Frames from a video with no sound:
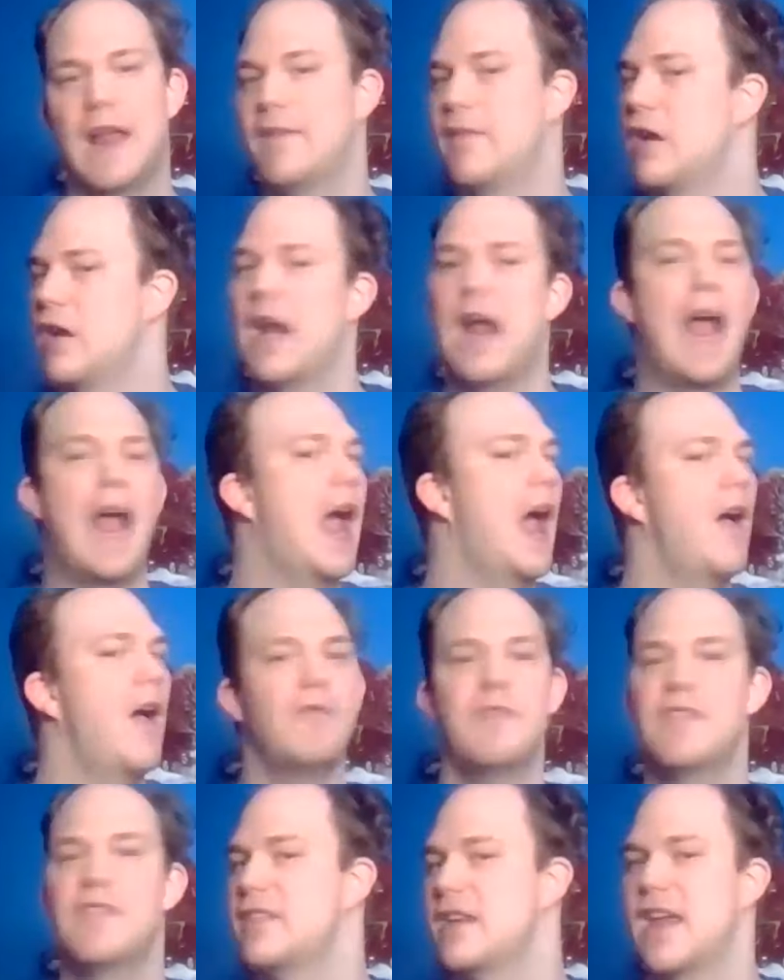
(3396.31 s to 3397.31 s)
And they're gonna
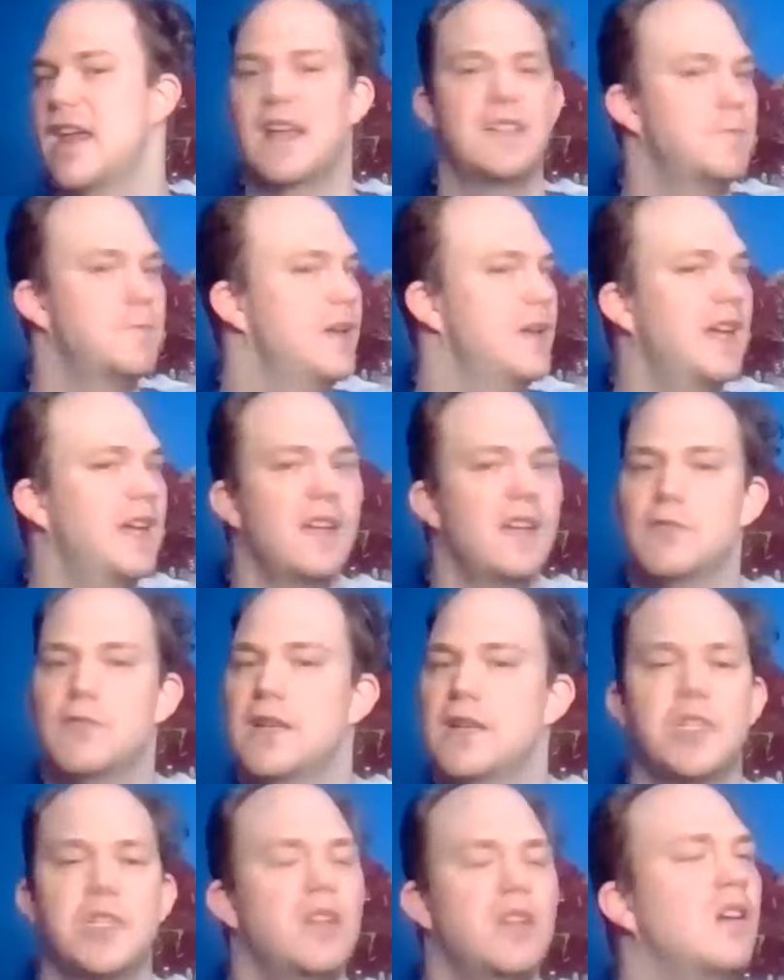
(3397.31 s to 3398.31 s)
have the D S Ps,
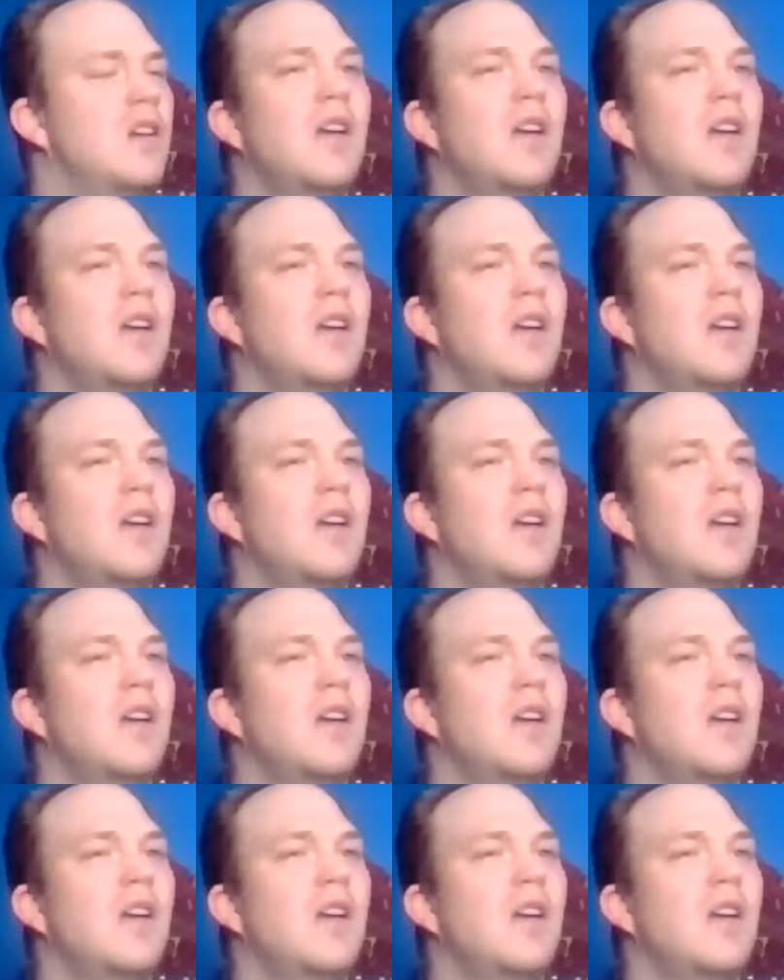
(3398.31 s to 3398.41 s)
which,